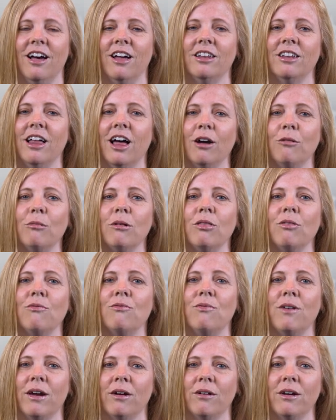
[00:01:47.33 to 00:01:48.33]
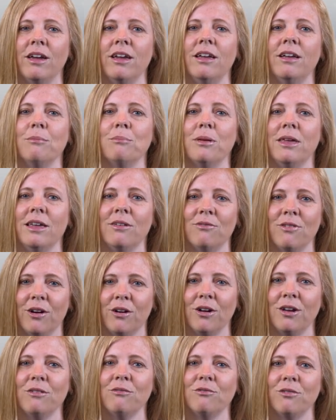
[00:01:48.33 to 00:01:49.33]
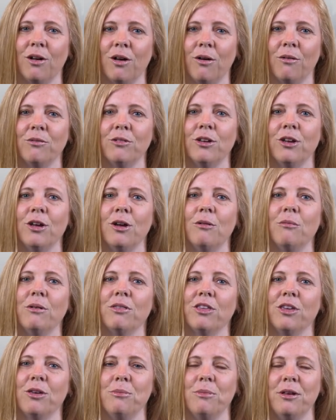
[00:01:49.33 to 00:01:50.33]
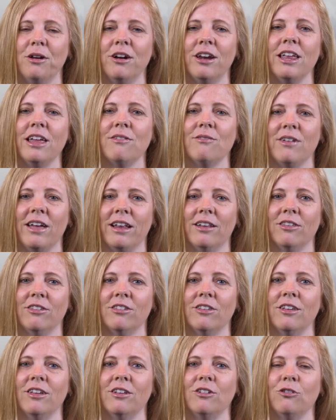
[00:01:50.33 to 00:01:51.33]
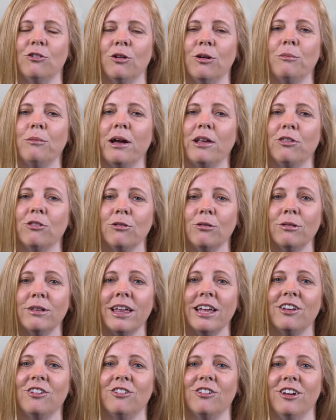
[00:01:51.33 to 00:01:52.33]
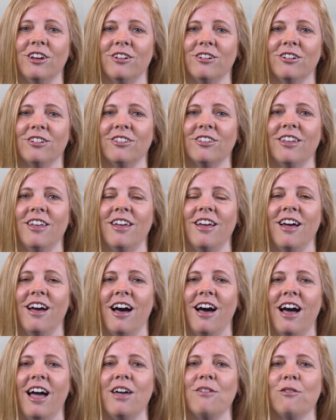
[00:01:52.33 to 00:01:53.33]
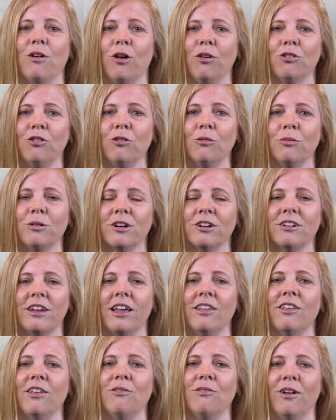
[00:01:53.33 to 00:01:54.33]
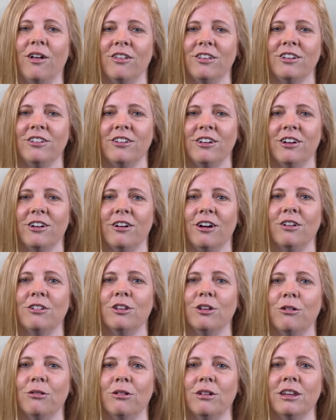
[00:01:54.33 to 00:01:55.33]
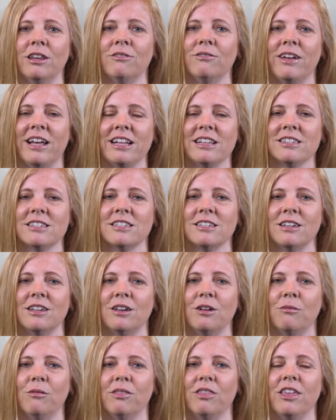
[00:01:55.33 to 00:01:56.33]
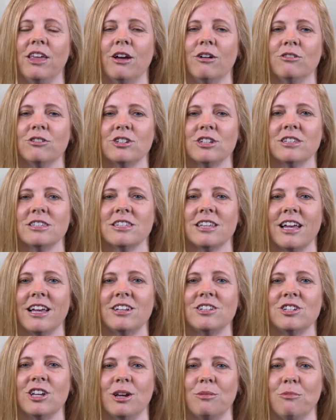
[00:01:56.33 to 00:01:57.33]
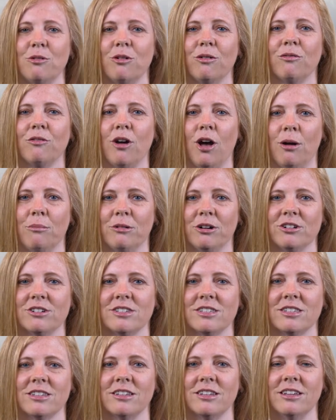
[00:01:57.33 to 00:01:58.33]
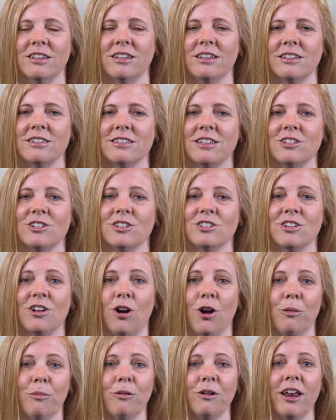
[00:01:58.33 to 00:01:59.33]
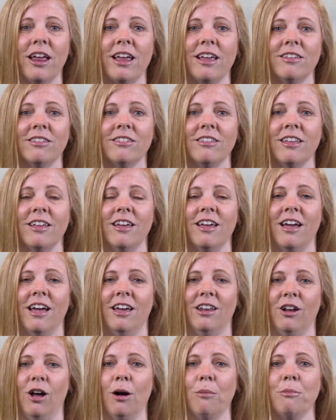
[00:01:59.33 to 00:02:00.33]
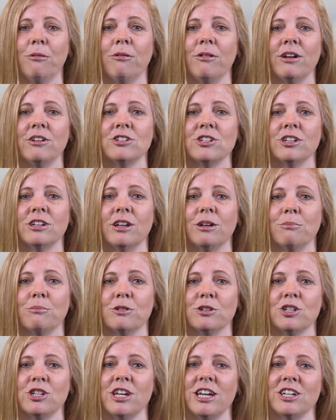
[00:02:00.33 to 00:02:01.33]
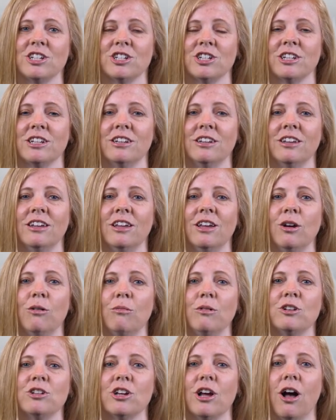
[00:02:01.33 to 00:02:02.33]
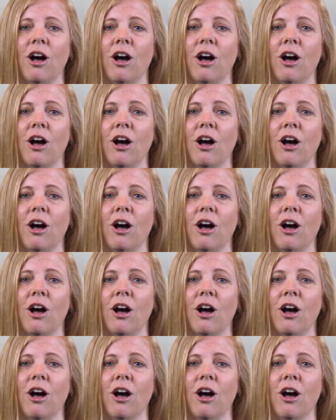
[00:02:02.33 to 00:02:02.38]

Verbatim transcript: Along with very, being very involved with community events during my school-aged years, I have also worked as a volunteer on local events with the Oceanside Chamber of Commerce such as Harbor Days and Operation Appreciation, which